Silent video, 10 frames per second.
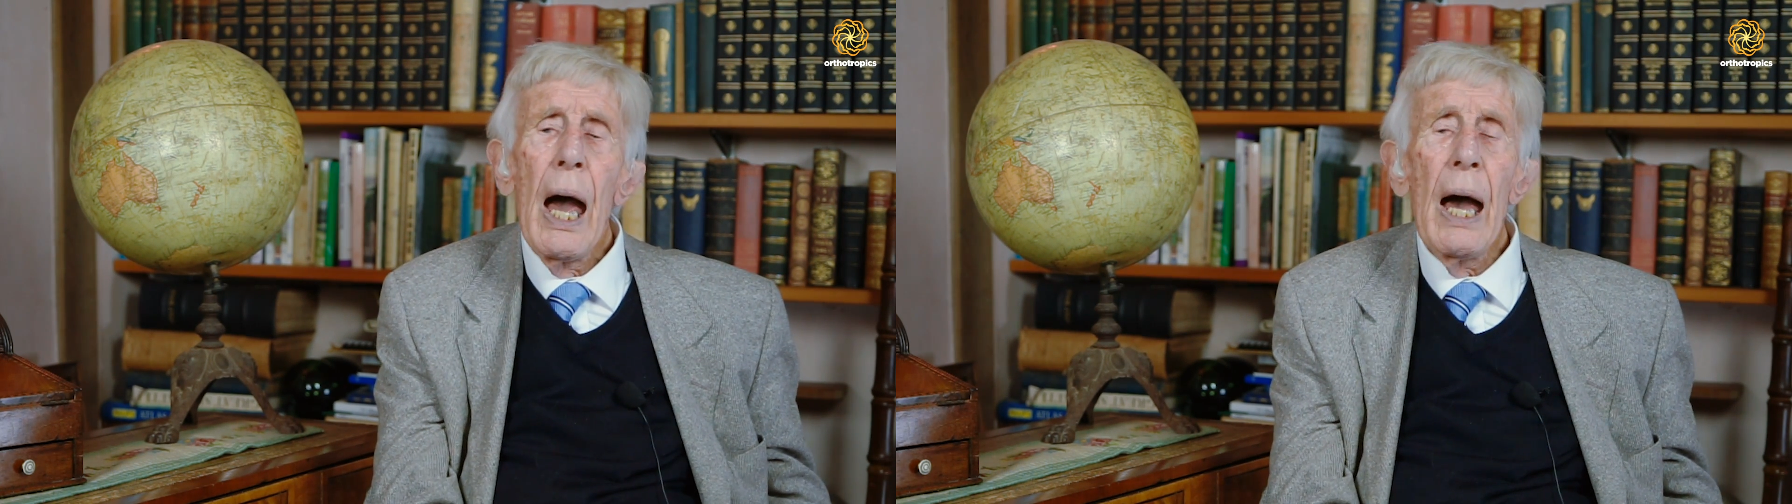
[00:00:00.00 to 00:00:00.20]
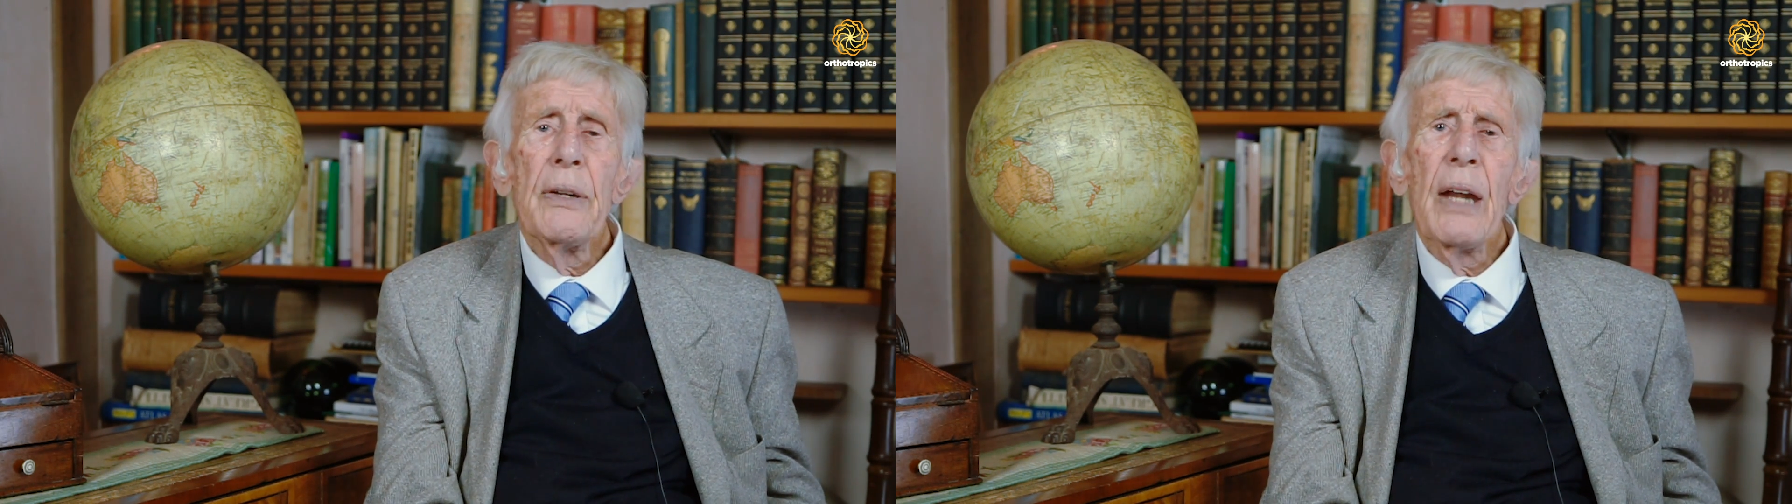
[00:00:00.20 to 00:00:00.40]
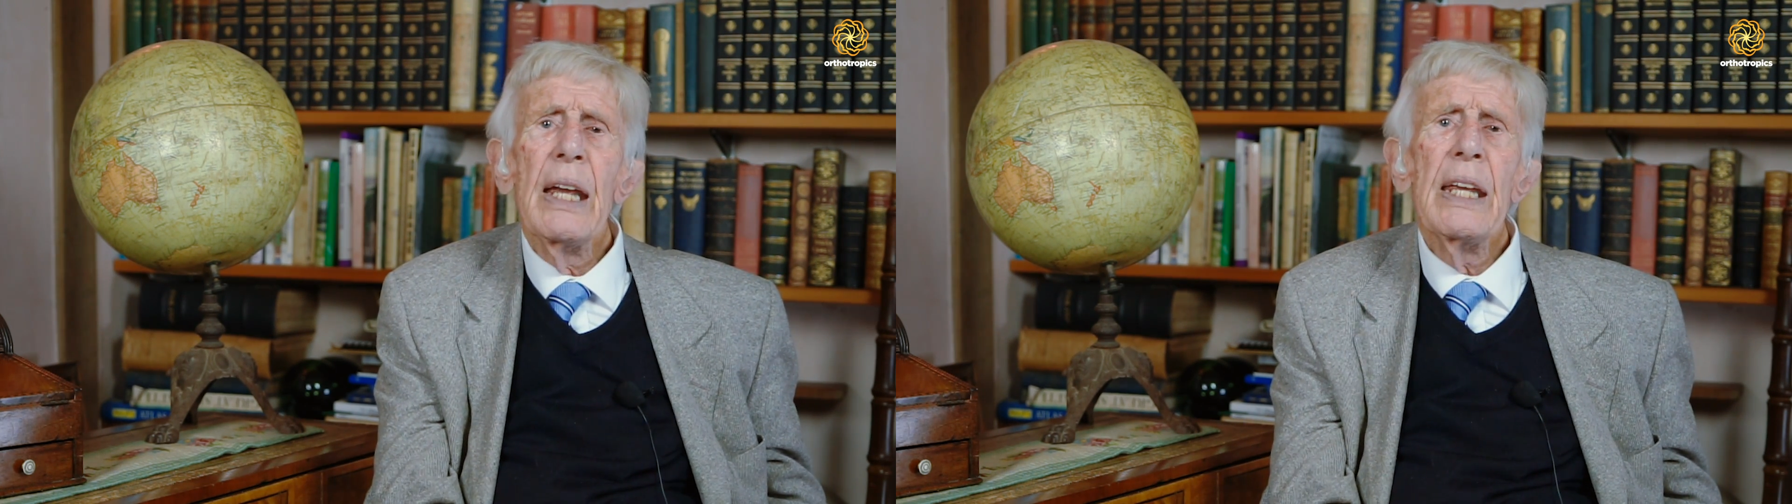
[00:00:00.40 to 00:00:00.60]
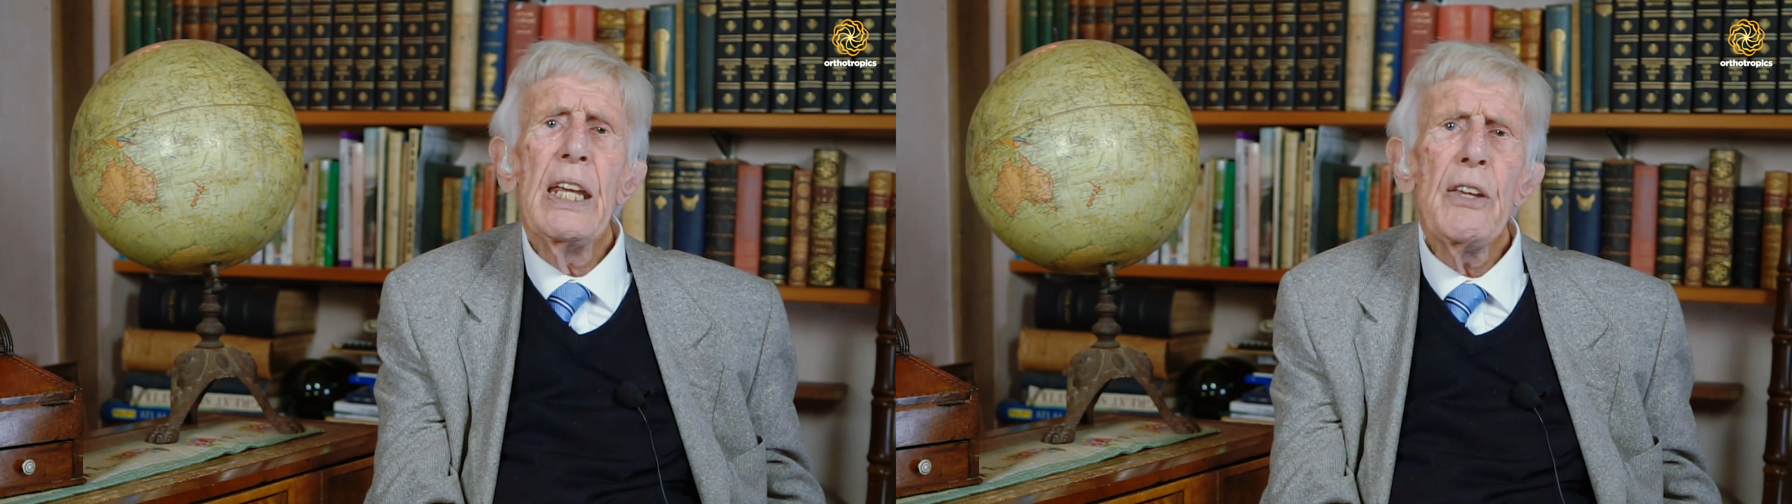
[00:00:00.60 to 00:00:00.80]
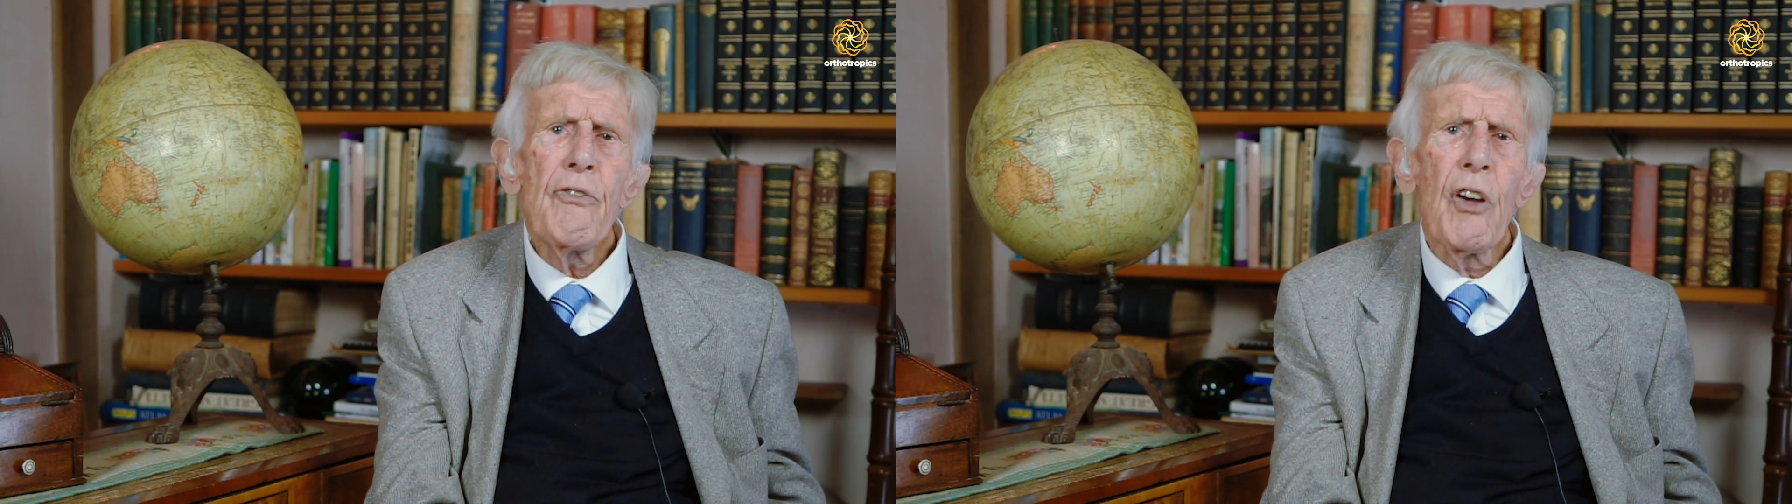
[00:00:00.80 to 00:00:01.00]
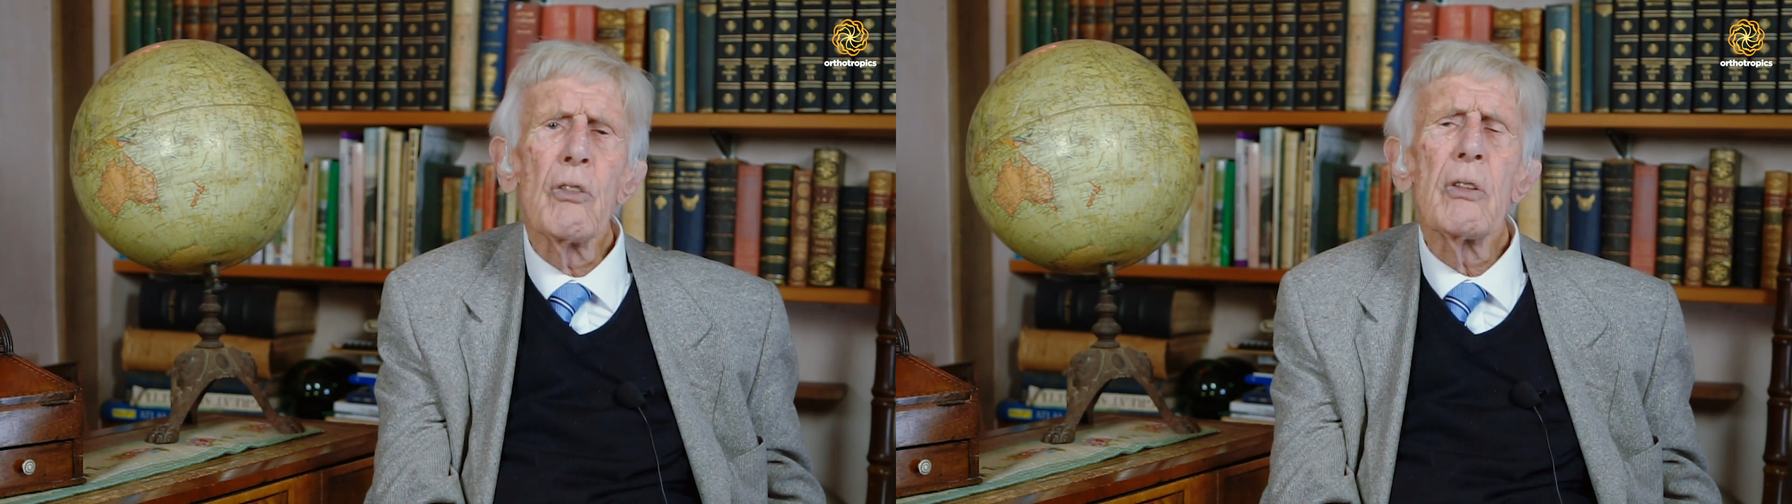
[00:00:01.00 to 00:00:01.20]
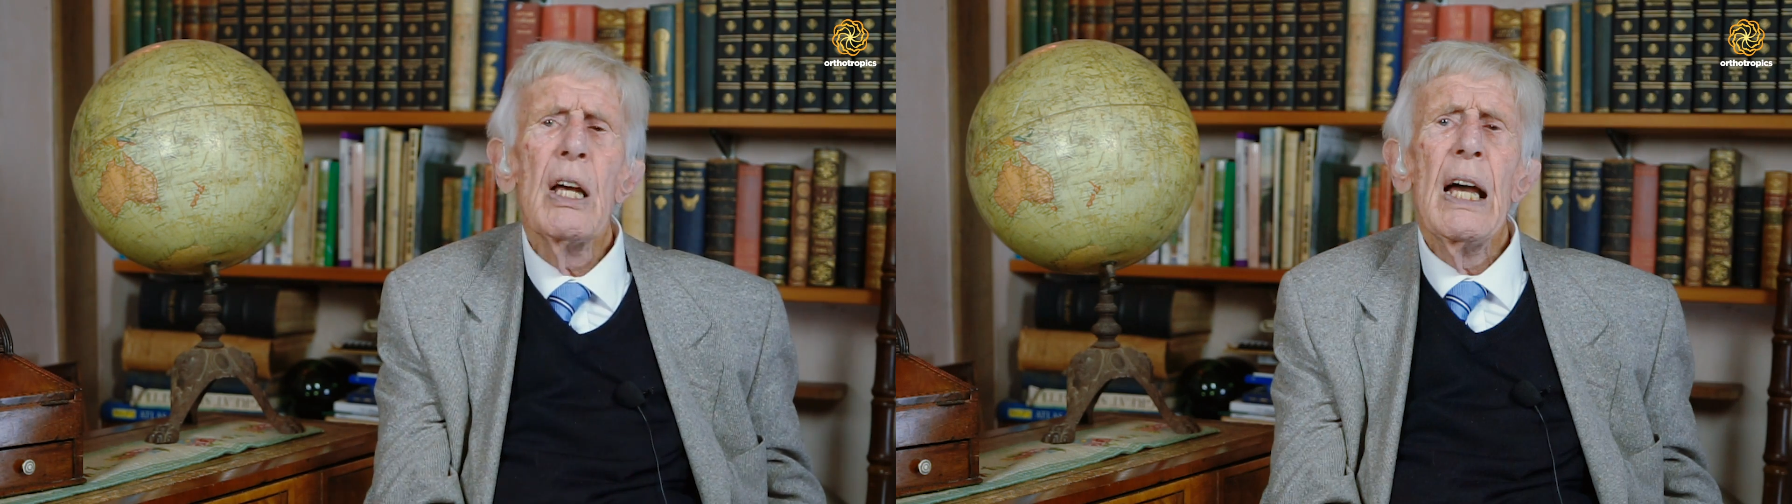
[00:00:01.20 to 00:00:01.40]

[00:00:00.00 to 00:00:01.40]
and he felt